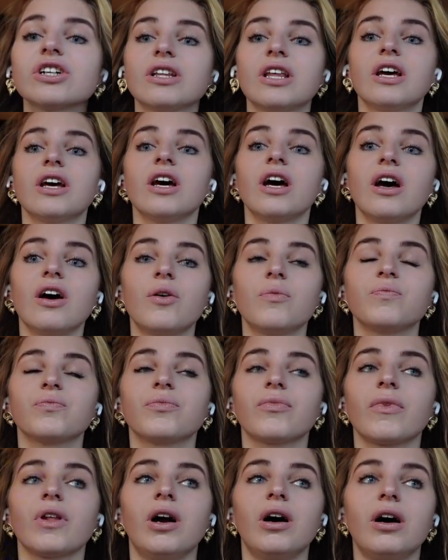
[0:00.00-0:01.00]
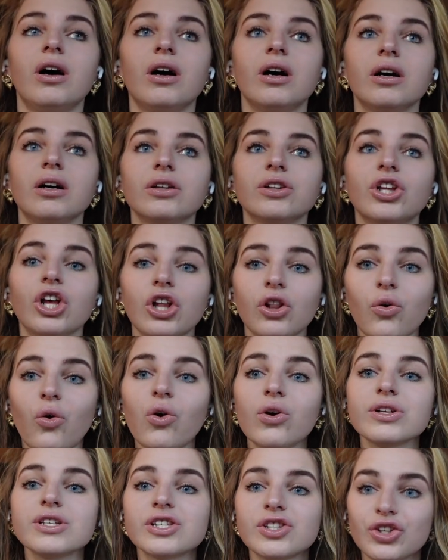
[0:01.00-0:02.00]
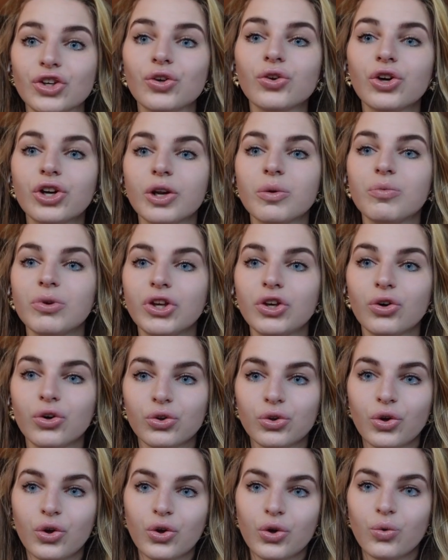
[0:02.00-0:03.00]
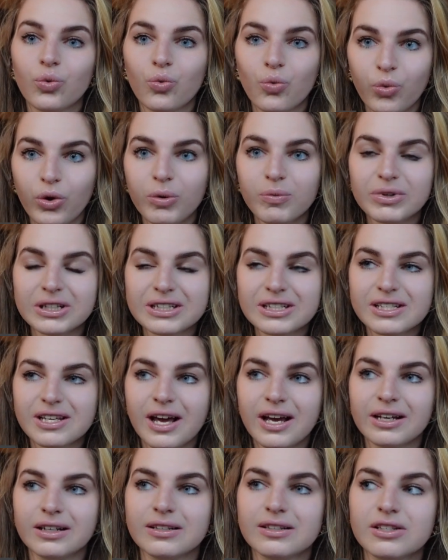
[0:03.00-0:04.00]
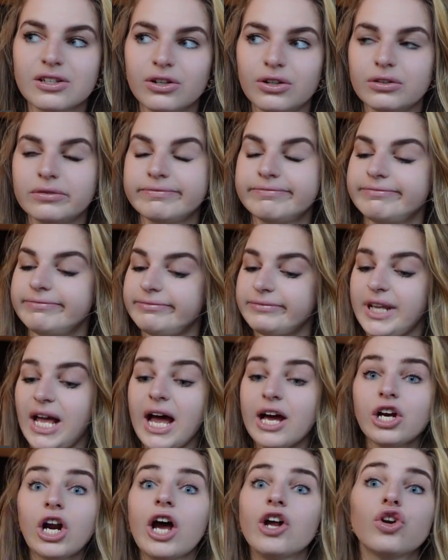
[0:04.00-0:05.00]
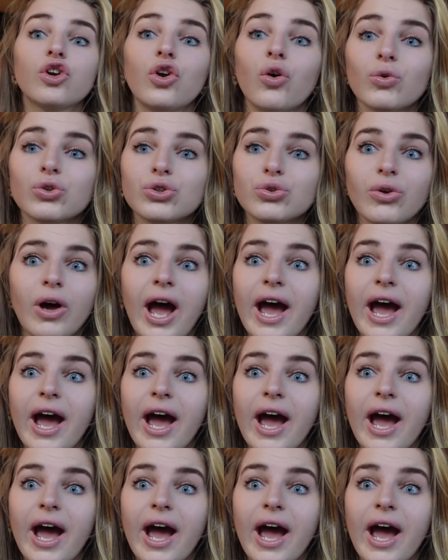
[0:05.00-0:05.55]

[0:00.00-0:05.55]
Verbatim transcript: the uh, the law is still gonna be on the women's side so I, I don't know what to do.